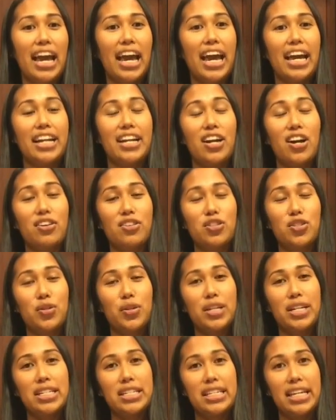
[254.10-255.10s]
And it also
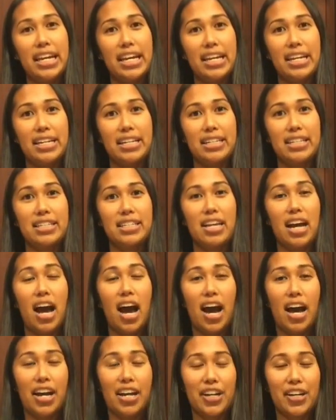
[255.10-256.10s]
contains
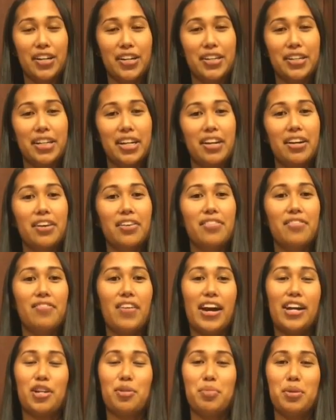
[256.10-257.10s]
iron,
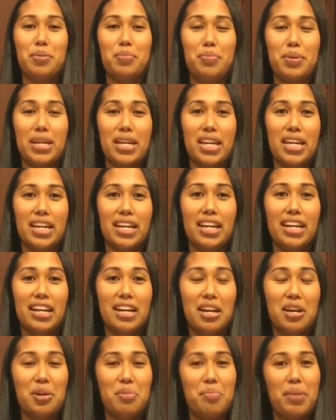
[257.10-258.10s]
vitamin B,
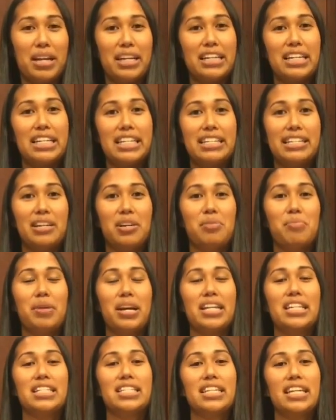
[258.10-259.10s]
magnesium,
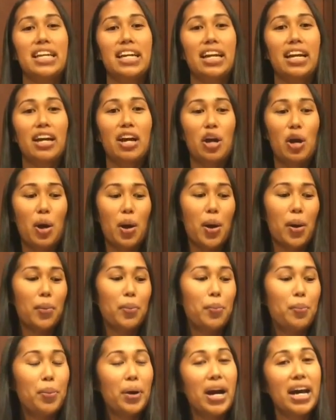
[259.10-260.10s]
and zinc.
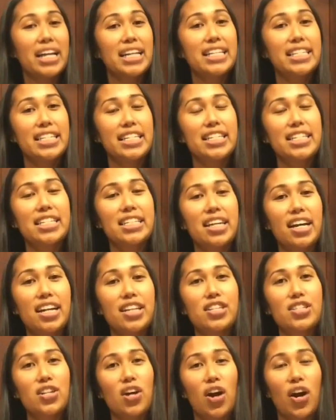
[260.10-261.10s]
But since
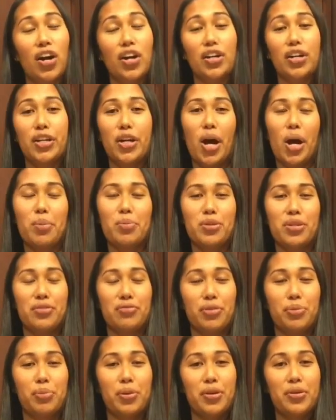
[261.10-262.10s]
nuts are a good option
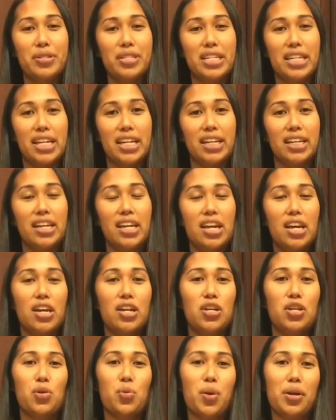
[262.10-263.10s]
for protein,
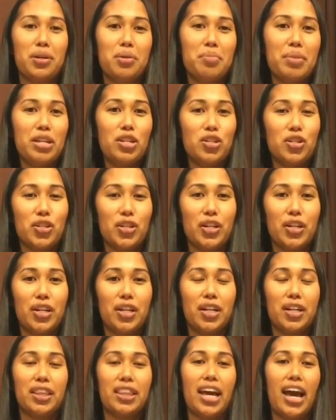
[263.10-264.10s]
you want to make
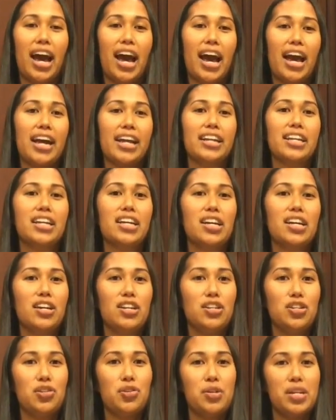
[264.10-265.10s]
sure that
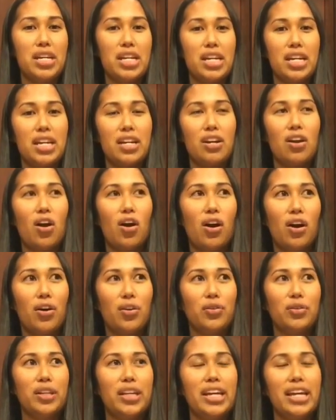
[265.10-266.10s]
you eat
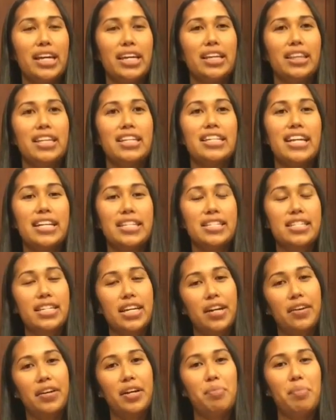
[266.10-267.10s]
only the
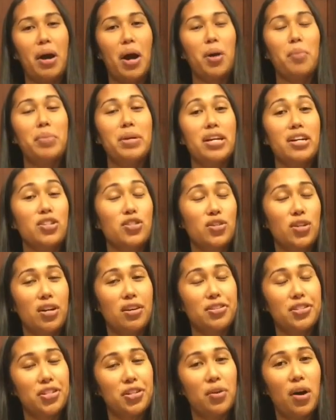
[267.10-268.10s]
necessary amount because they're
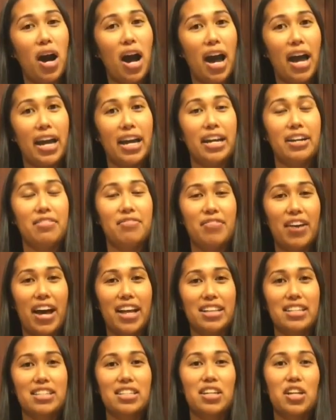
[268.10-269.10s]
also high in
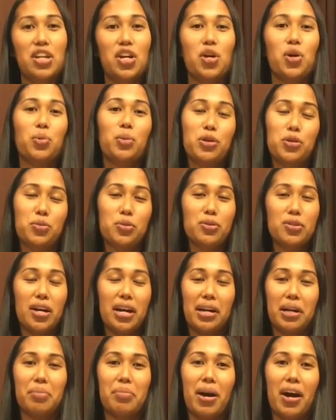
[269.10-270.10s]
fats, which we'll
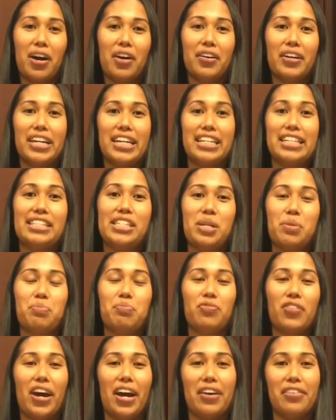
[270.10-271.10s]
talk about in tip
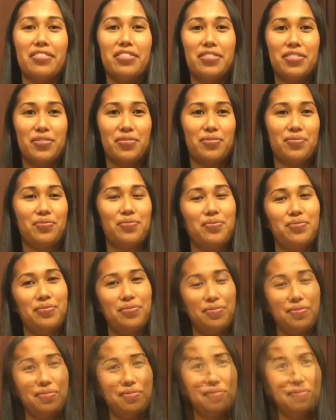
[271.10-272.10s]
5.
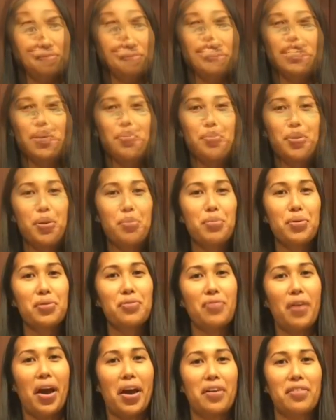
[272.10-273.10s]
Tip number
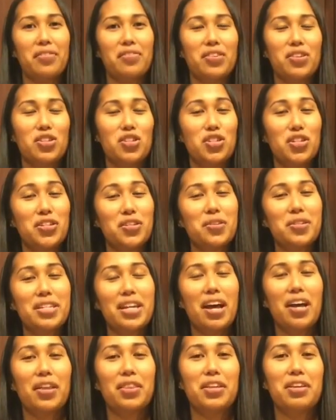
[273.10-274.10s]
5, choose
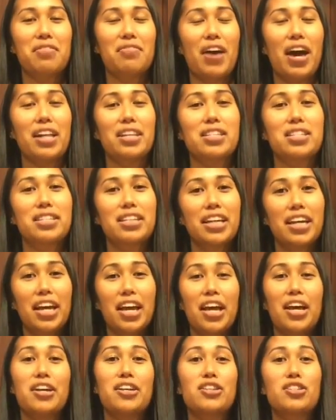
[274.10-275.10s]
healthy fats.
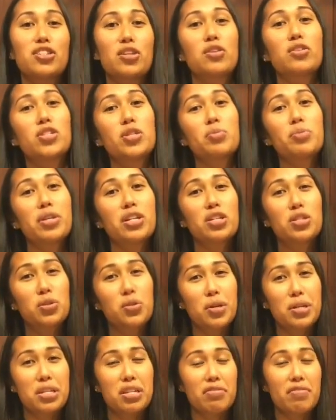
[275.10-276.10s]
So some good
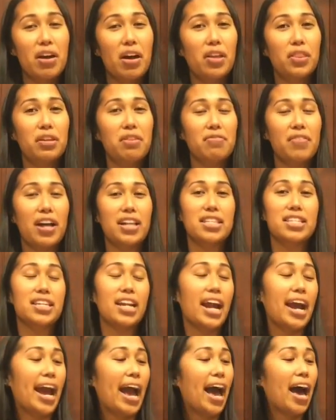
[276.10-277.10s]
sources of healthy fats that
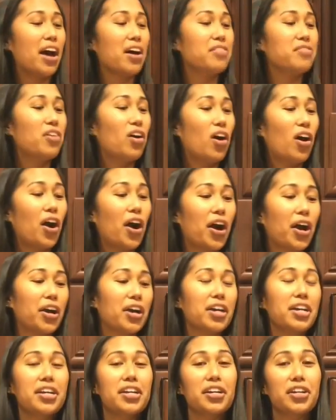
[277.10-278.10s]
I have are
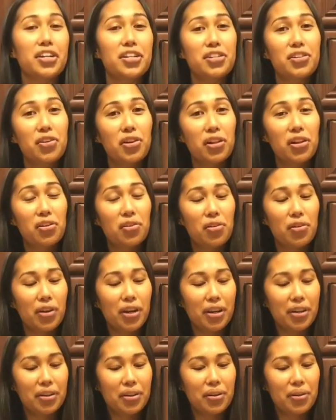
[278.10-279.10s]
canola
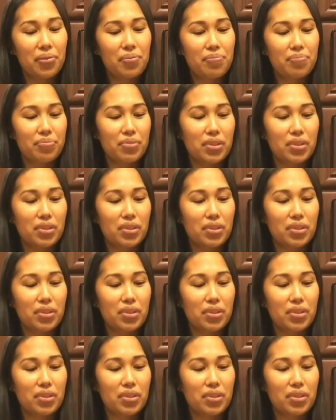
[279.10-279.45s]
oil,